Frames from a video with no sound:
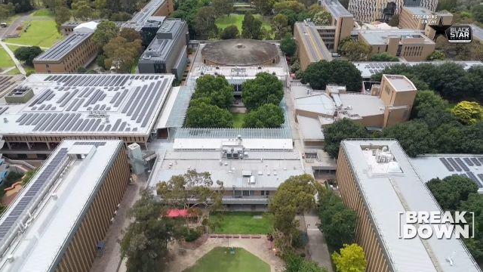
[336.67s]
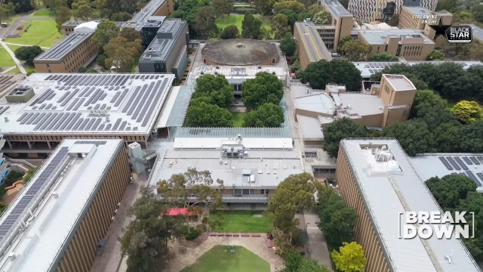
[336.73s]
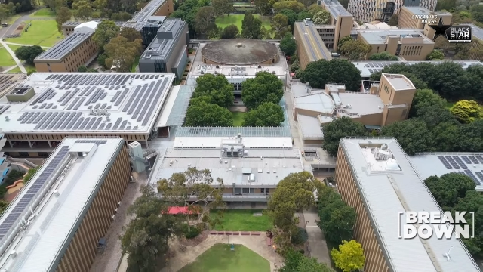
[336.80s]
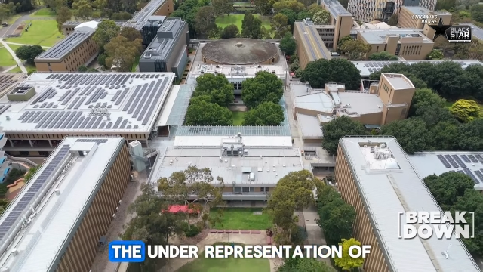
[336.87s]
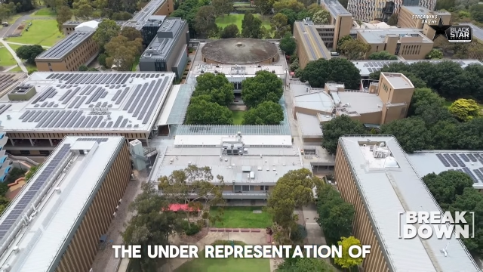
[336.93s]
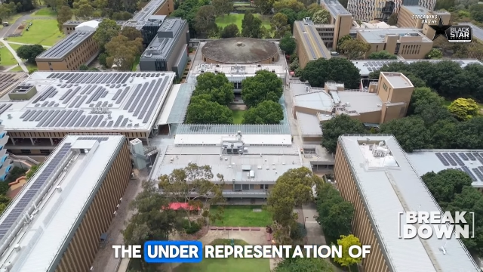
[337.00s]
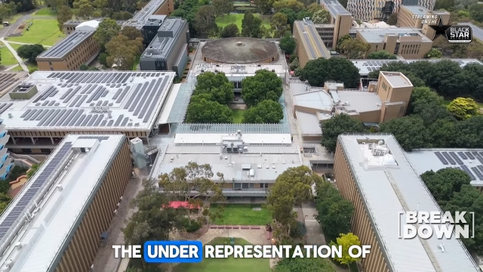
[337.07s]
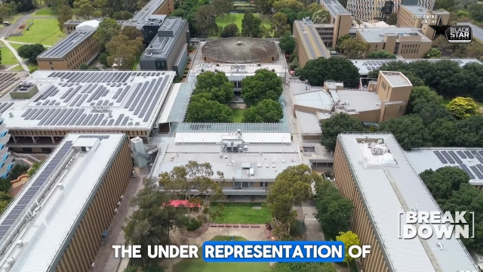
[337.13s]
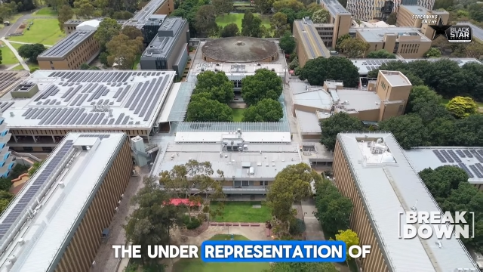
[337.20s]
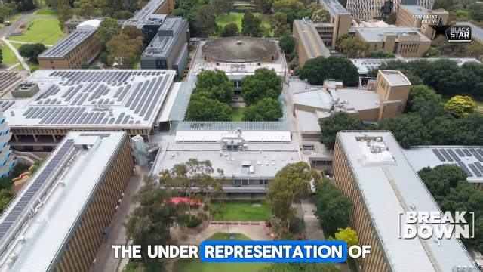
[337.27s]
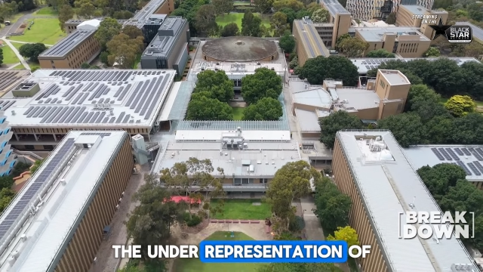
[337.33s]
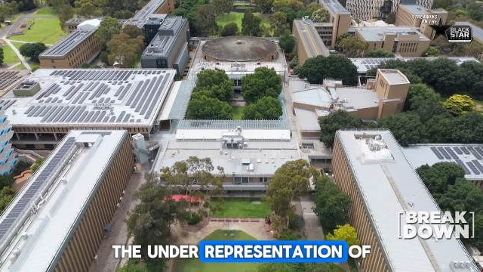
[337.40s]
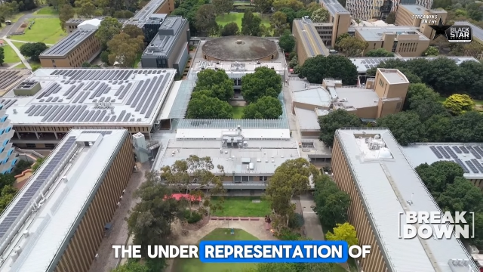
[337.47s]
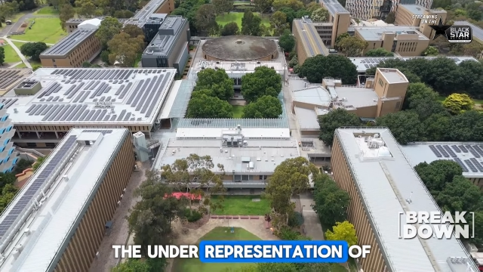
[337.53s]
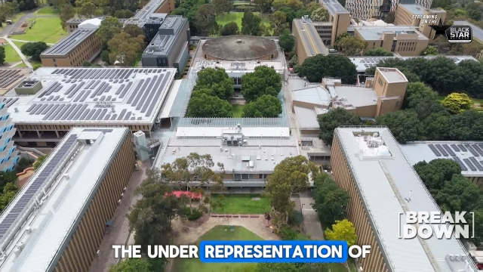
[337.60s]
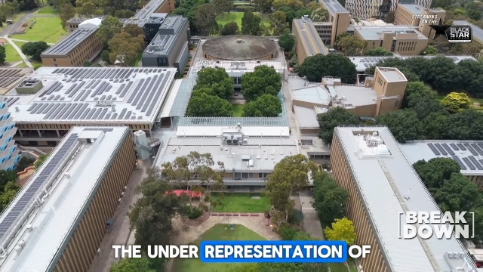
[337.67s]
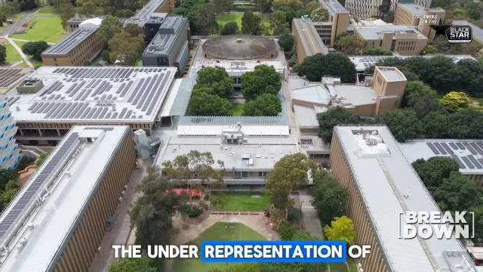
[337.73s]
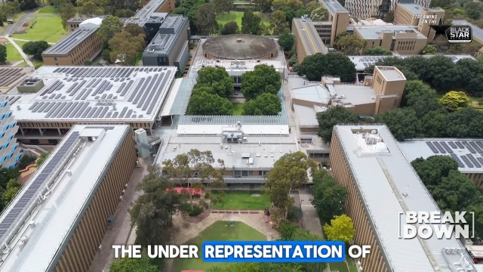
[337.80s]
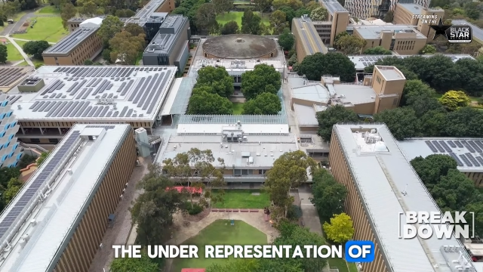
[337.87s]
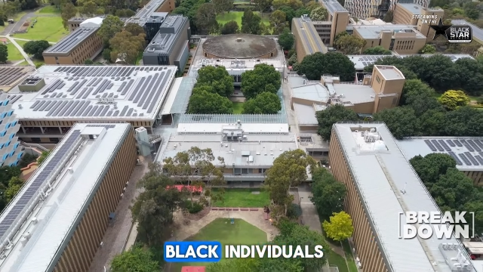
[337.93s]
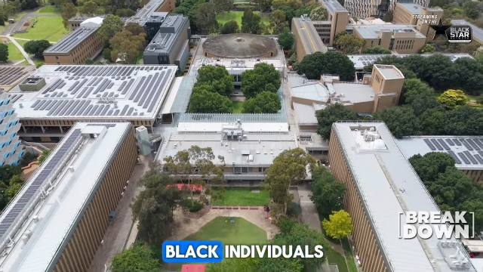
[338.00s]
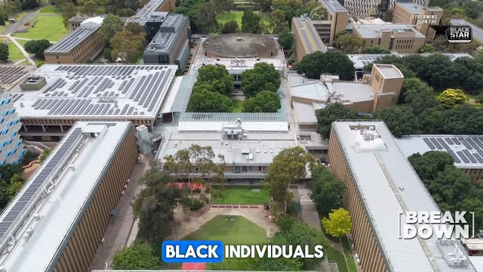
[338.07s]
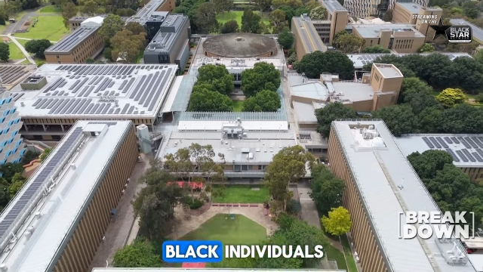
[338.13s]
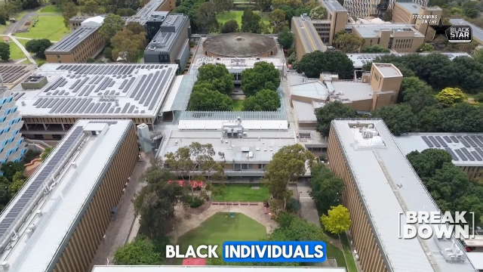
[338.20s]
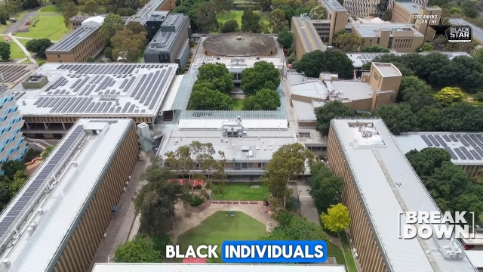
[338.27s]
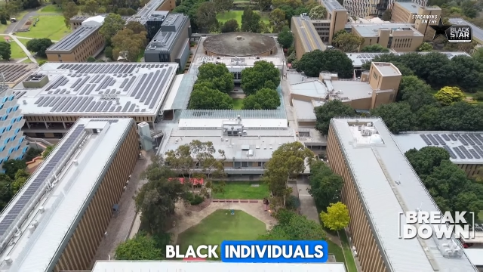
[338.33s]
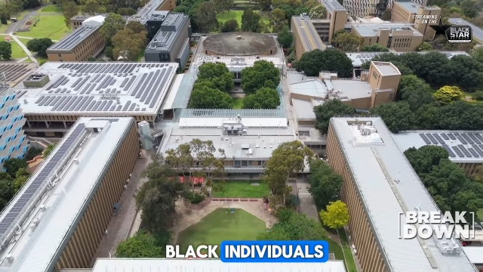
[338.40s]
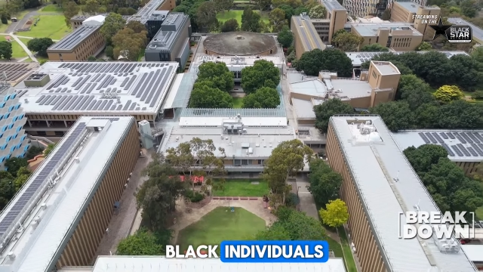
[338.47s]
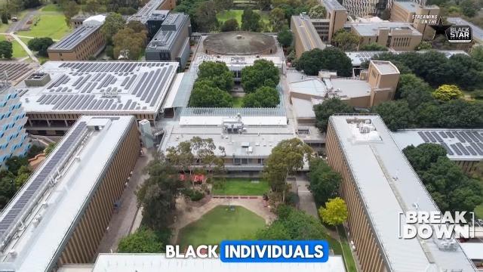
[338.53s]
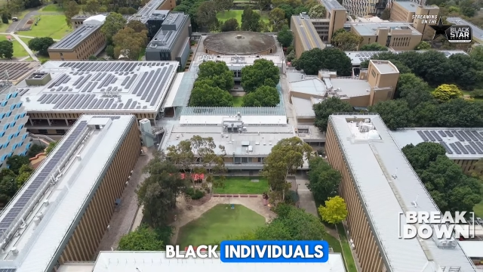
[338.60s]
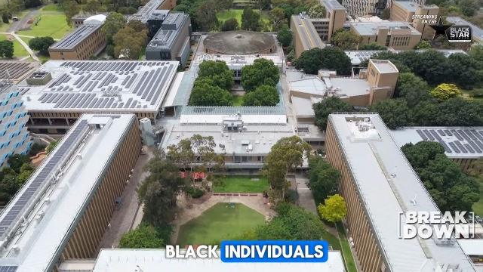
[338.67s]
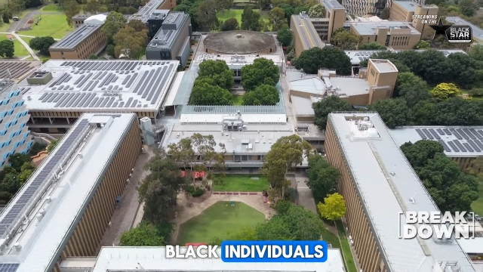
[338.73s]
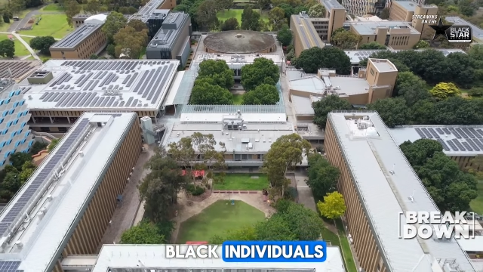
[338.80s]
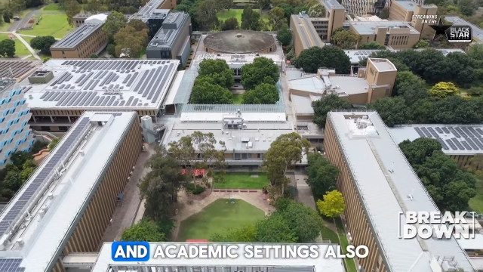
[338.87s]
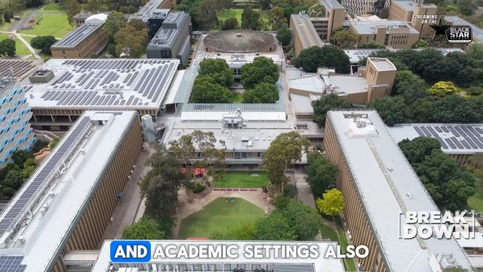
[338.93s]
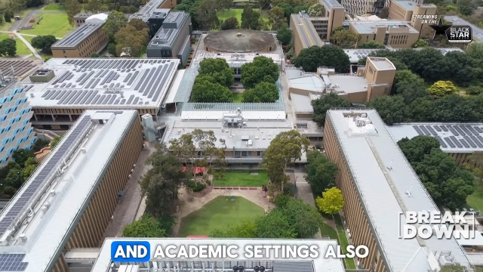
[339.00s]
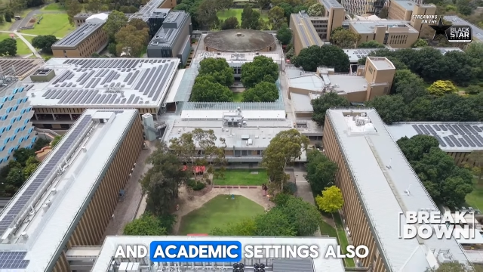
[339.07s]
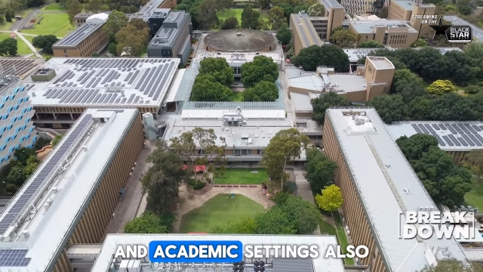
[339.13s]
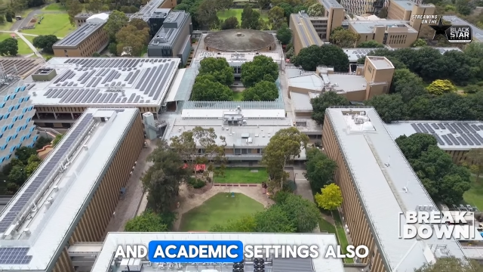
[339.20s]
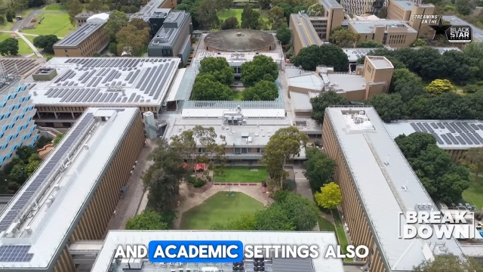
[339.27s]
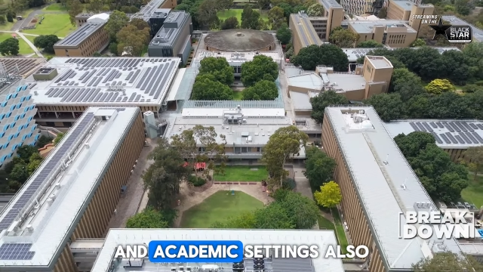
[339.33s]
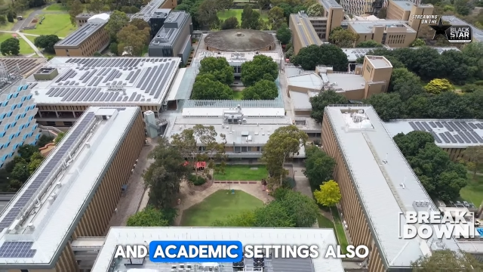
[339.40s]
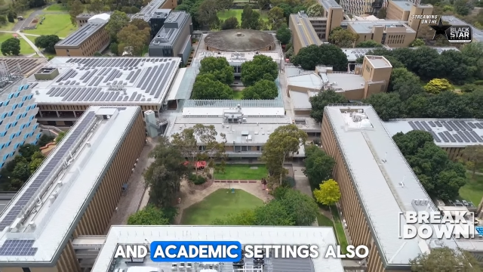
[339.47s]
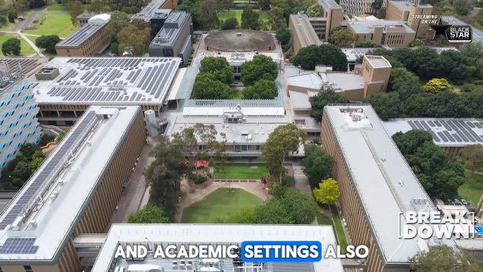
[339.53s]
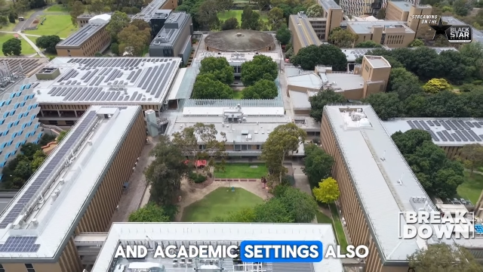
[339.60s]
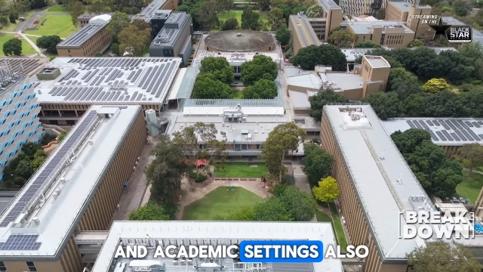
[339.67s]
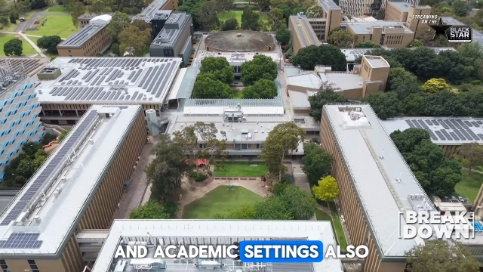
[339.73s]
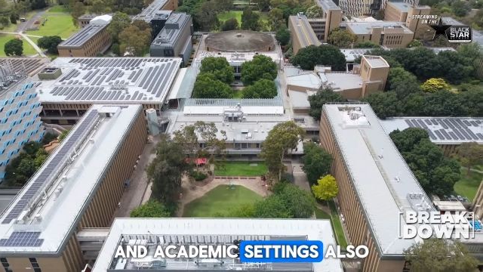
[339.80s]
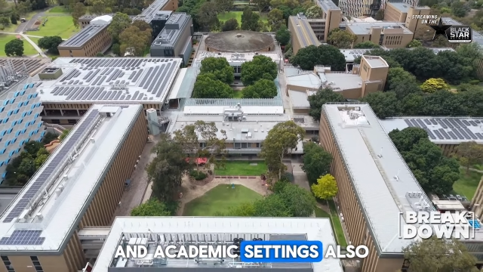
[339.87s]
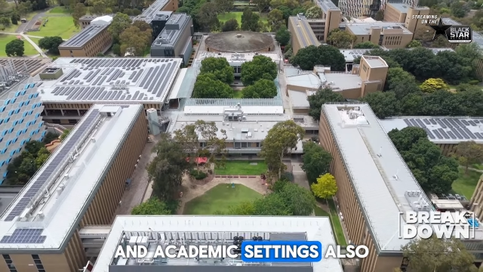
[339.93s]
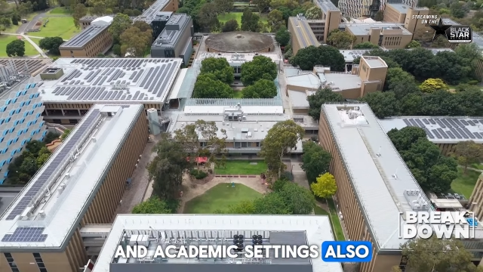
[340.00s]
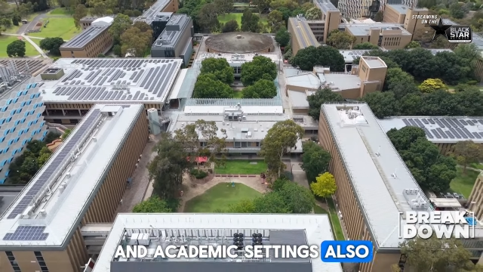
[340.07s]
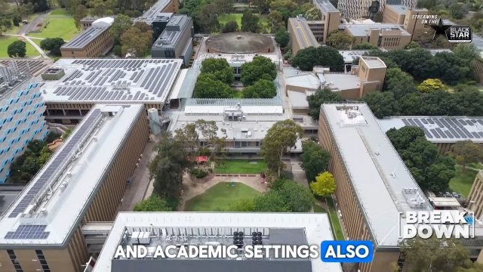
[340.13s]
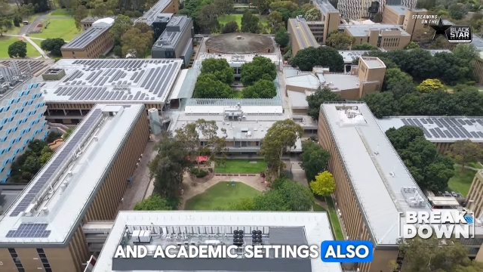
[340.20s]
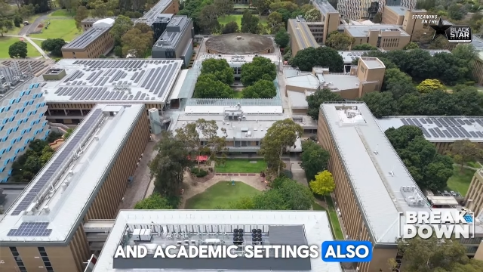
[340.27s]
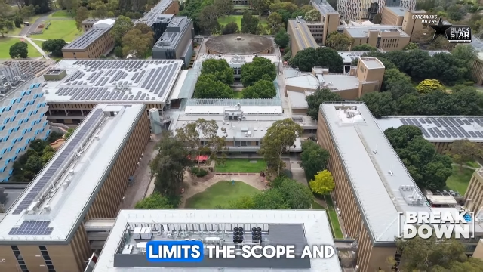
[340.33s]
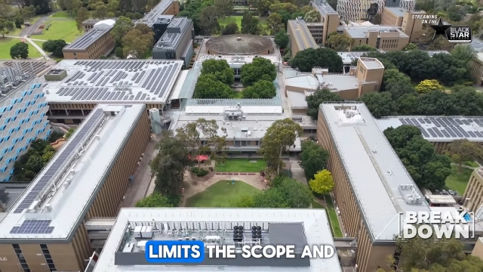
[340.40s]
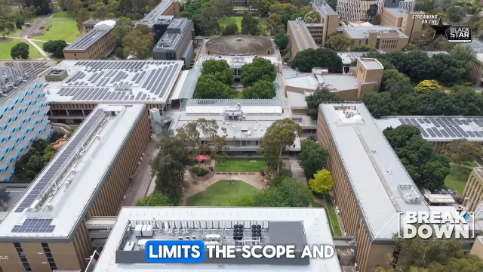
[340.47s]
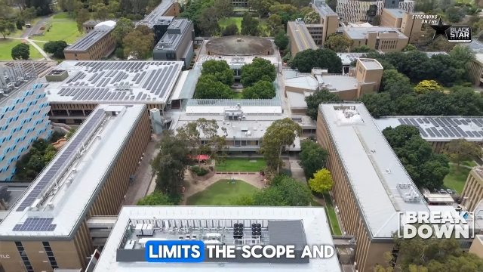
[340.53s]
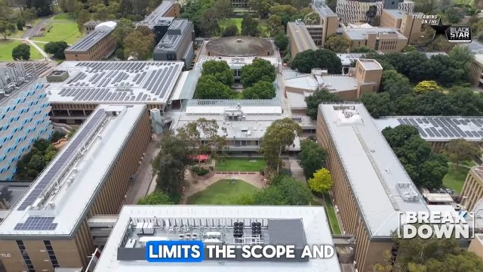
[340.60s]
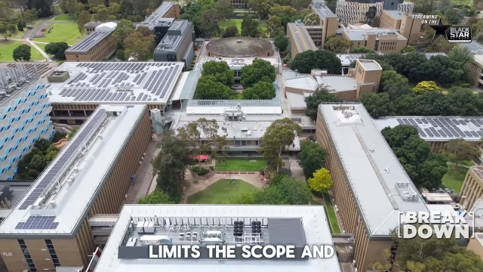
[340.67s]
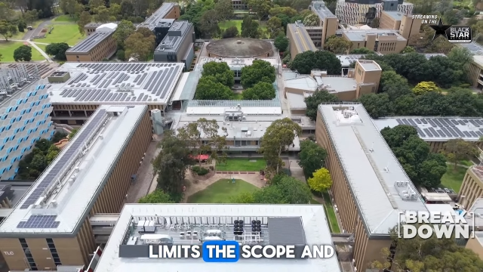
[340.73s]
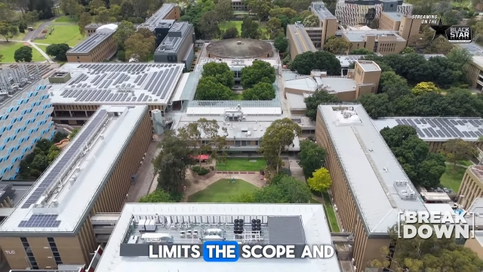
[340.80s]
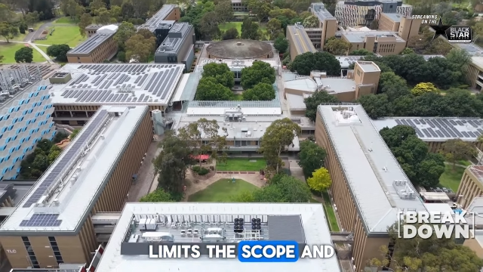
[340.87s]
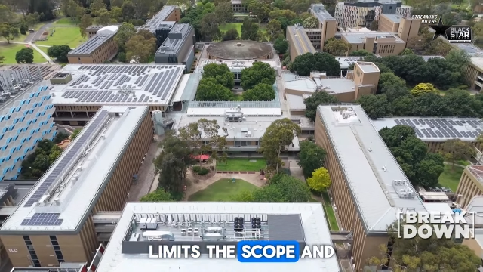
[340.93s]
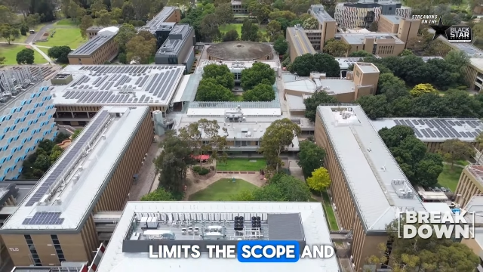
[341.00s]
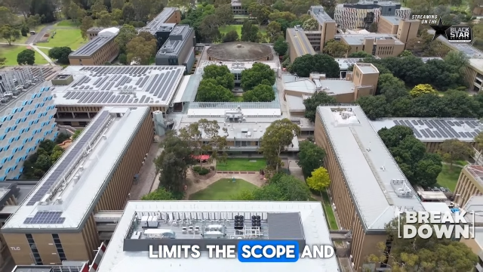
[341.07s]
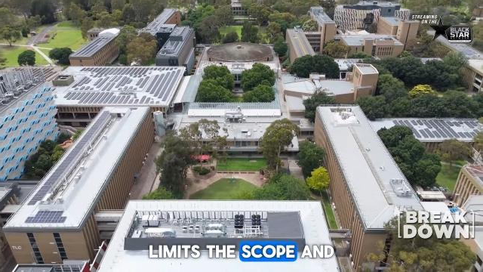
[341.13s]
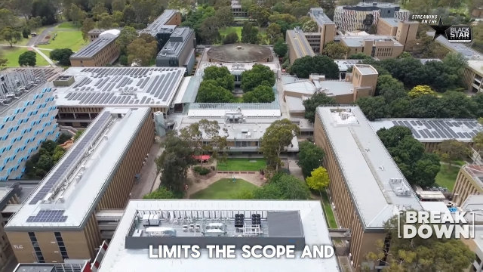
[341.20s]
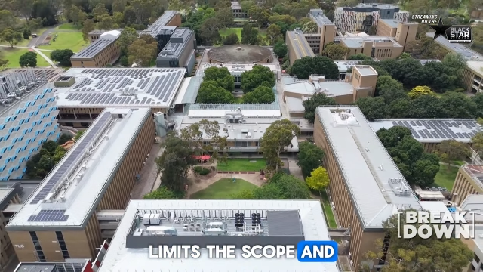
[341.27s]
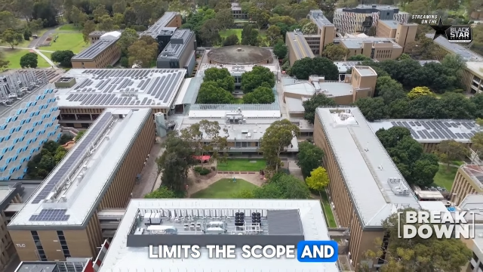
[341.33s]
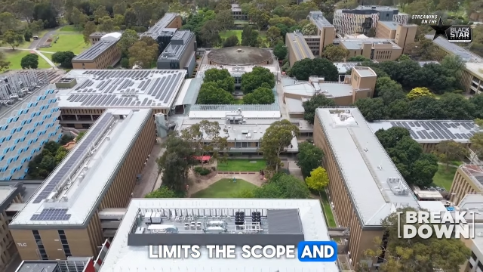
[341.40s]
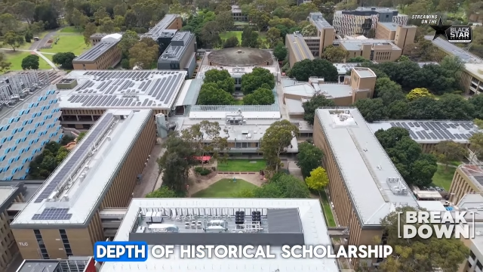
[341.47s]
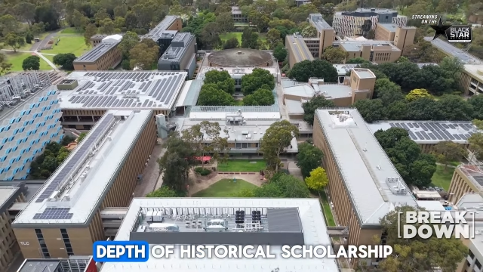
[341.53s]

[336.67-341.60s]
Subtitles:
(no speaker visible)